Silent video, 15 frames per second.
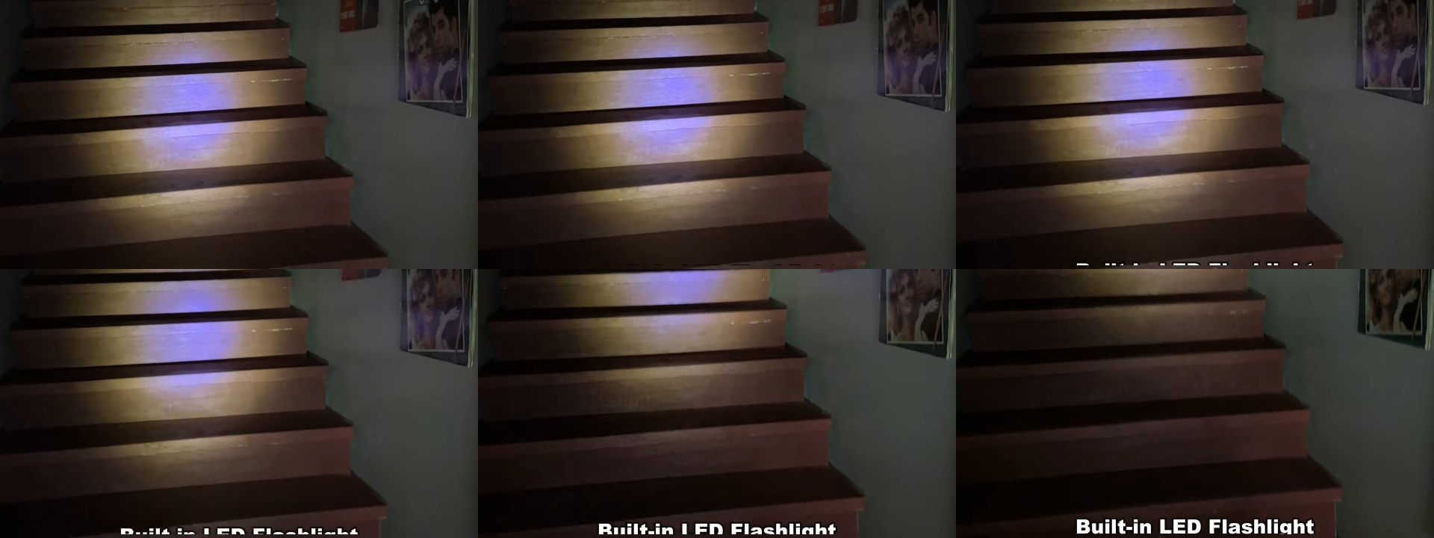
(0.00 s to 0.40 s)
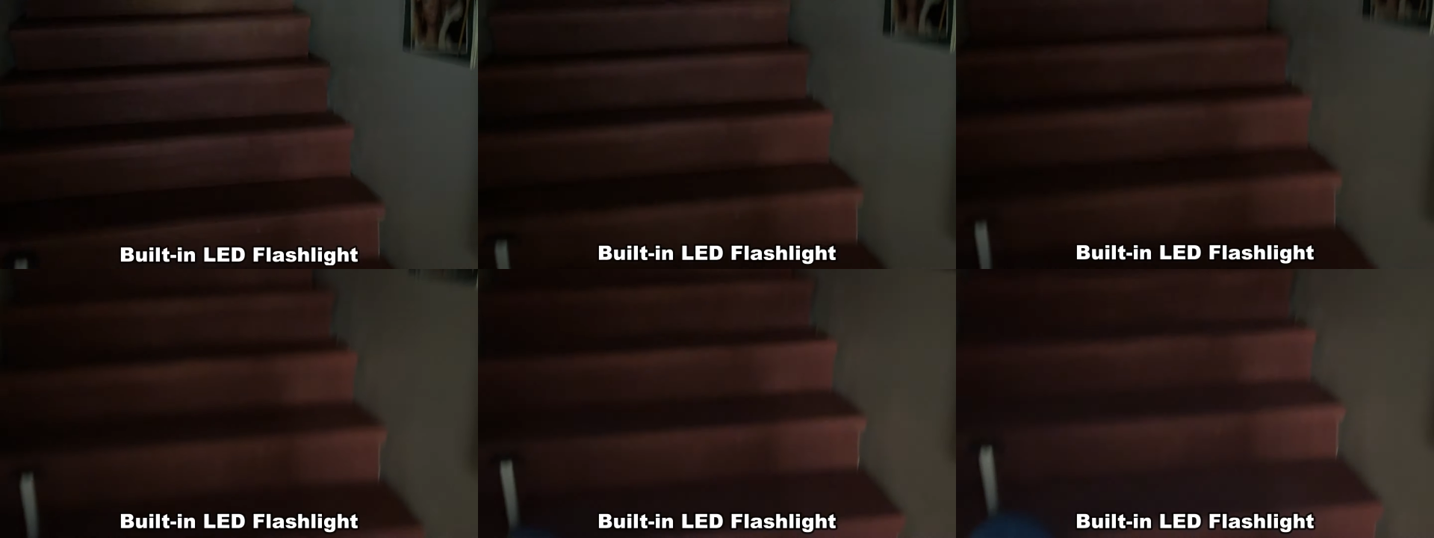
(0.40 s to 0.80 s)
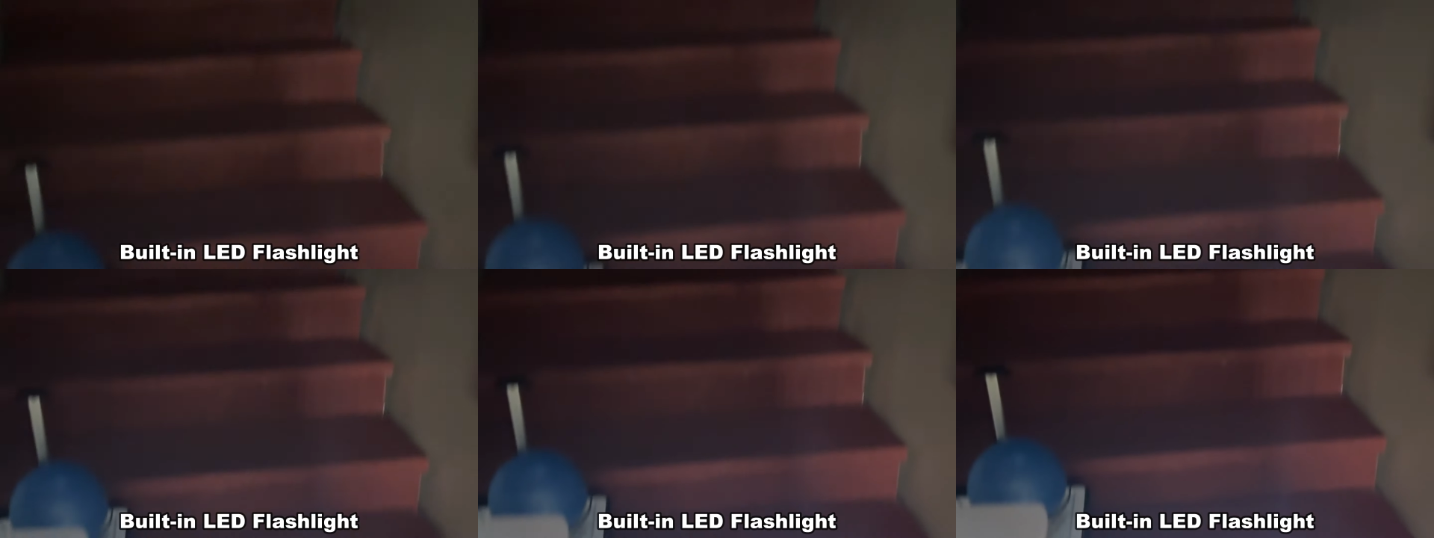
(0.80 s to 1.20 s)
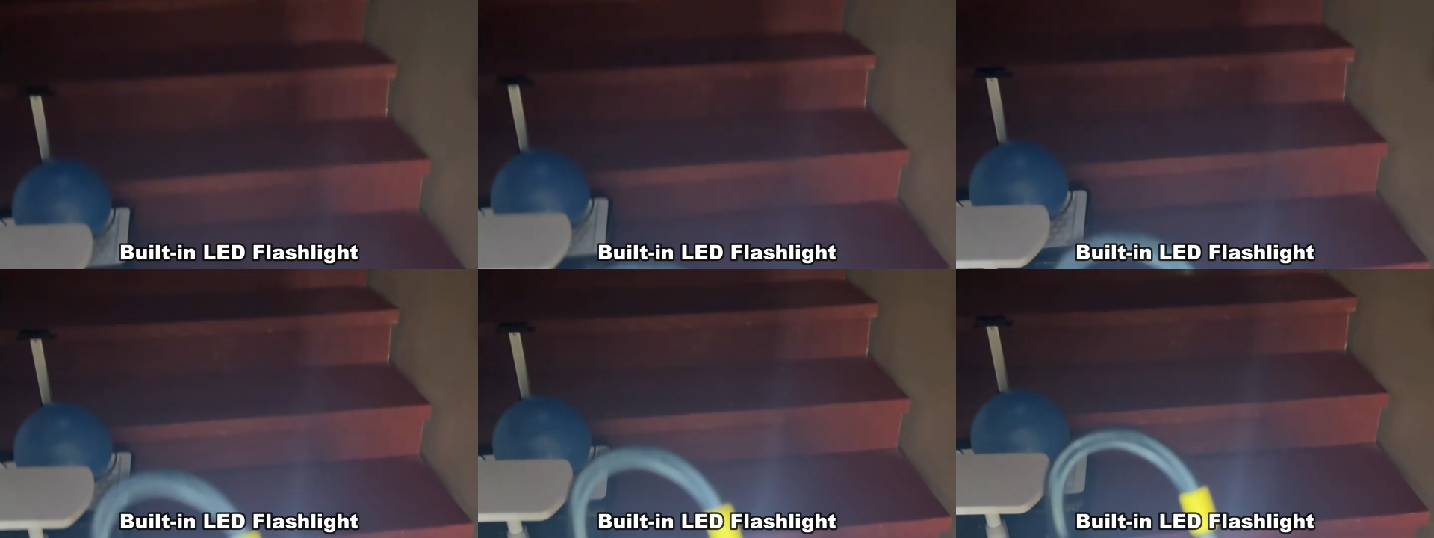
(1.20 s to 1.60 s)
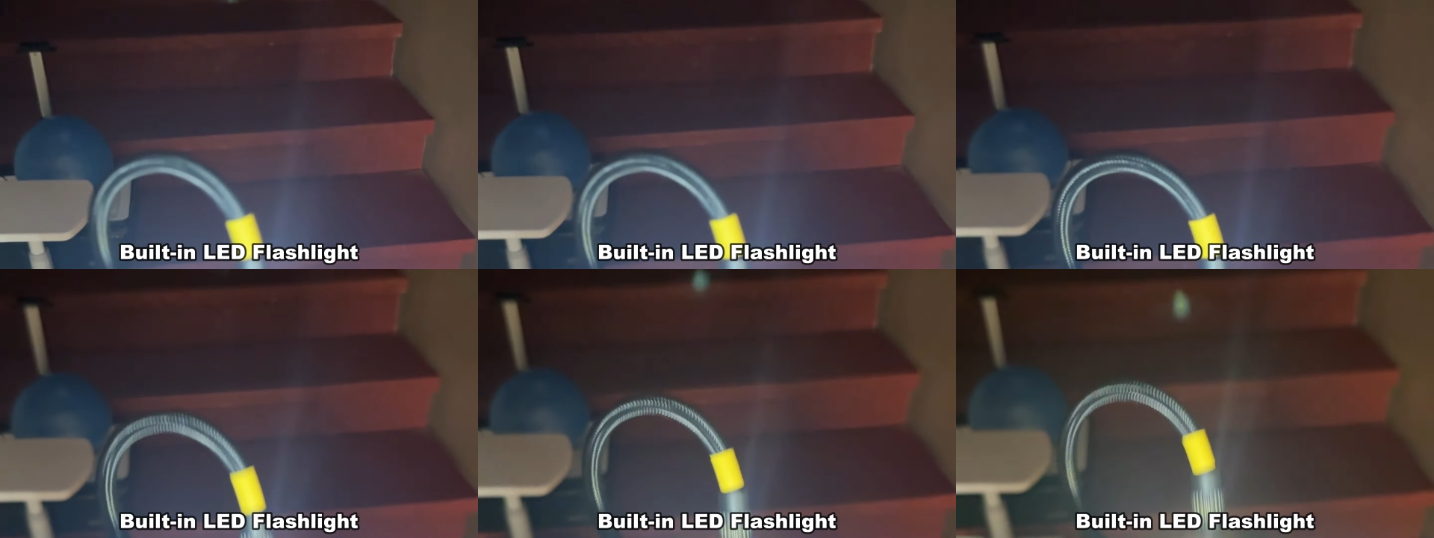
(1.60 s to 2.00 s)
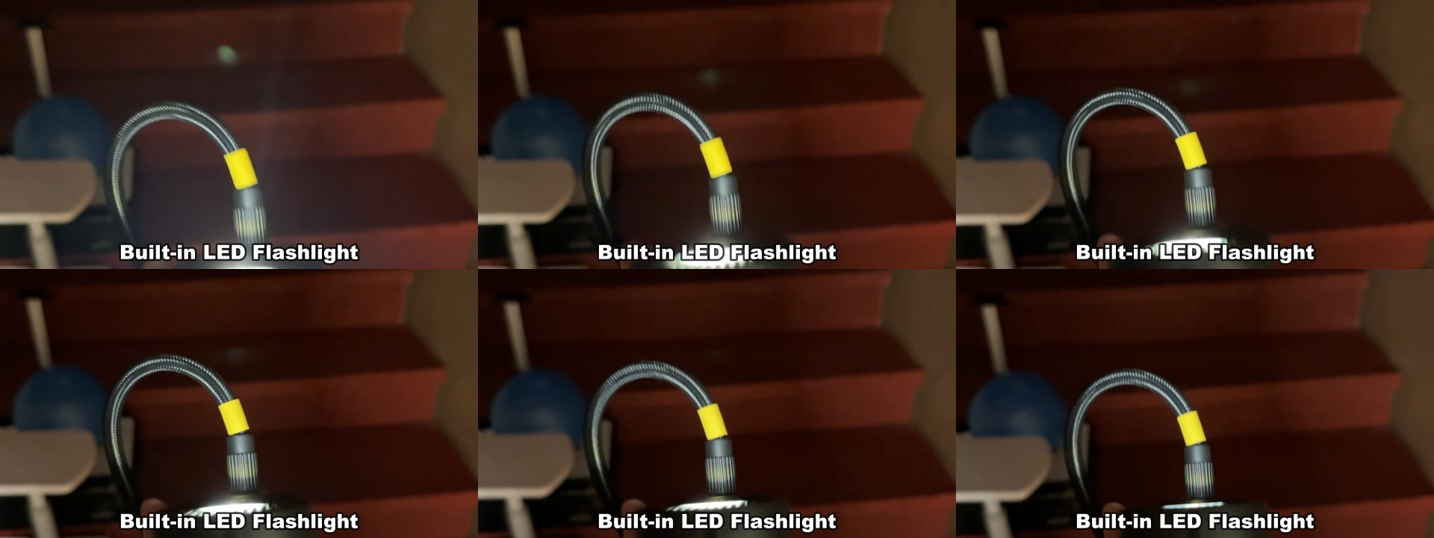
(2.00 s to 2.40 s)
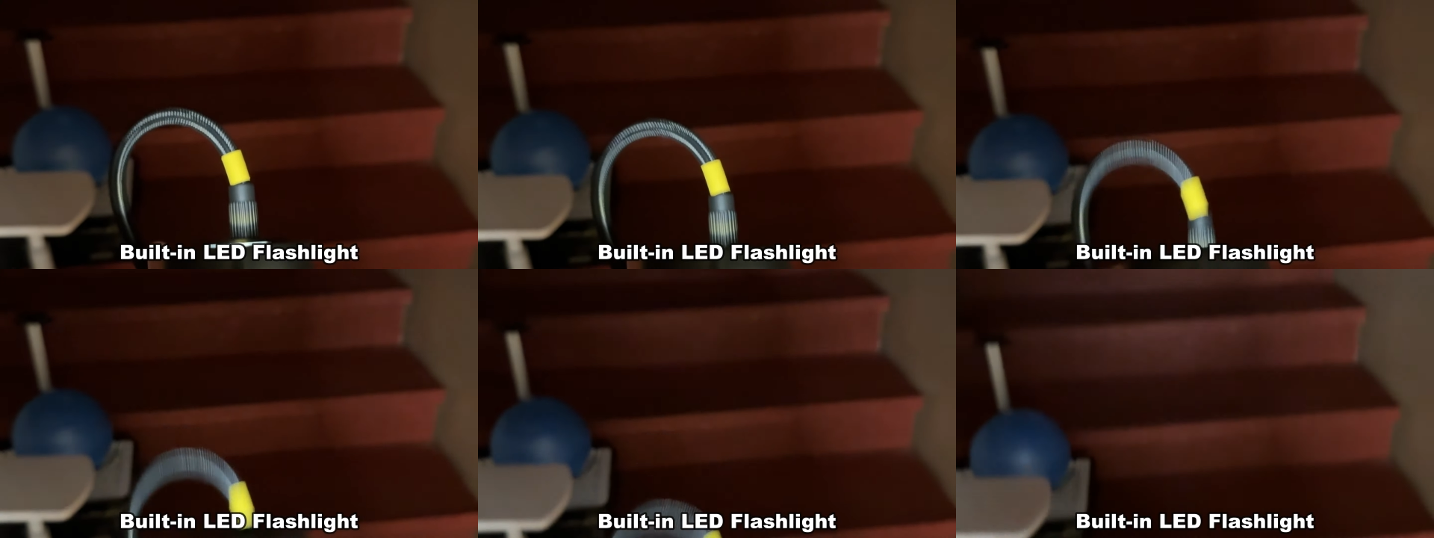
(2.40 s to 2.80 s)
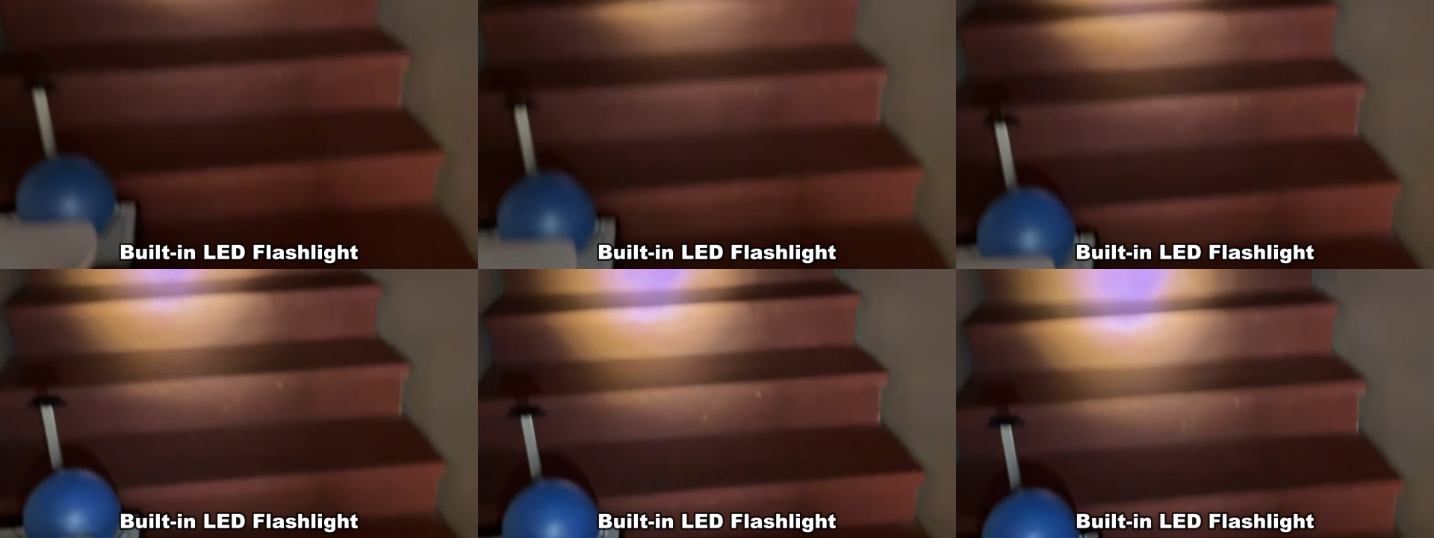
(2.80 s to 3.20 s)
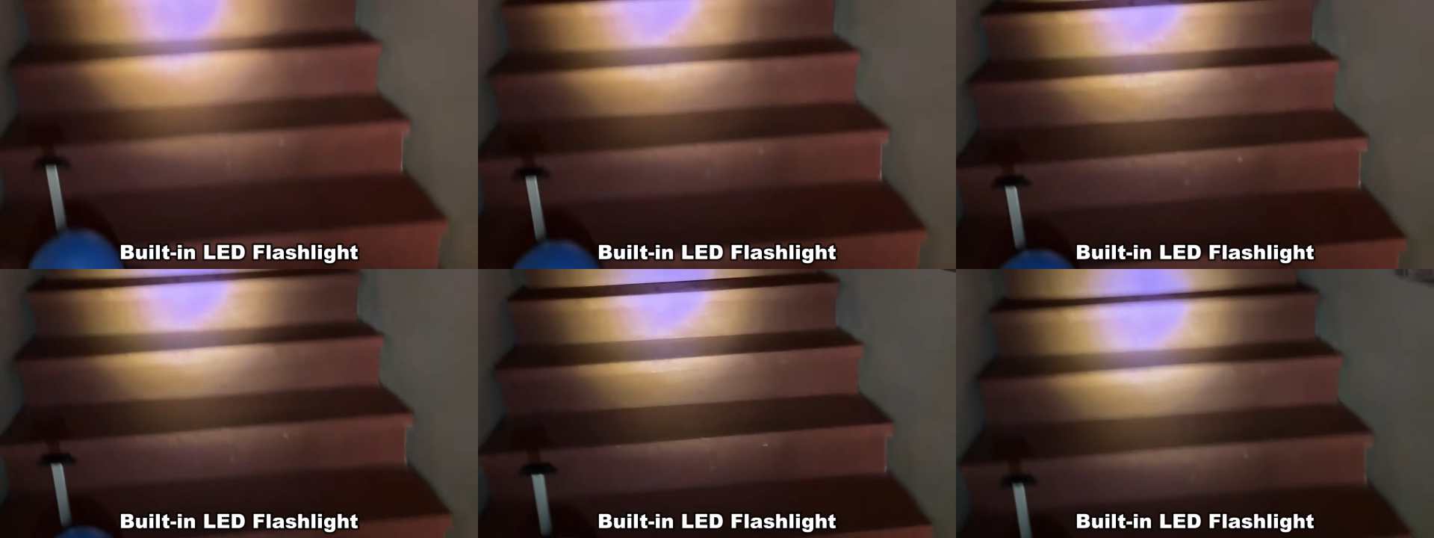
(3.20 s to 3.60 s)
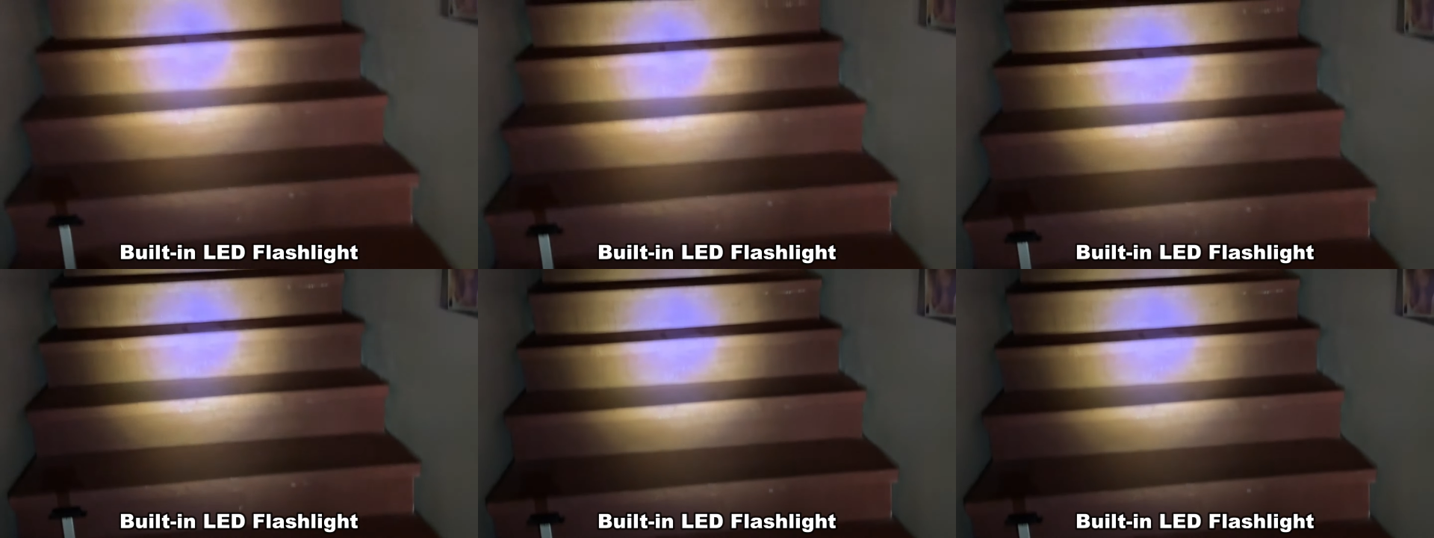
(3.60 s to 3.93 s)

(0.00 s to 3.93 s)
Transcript: No face is visible, so there are no lips to read.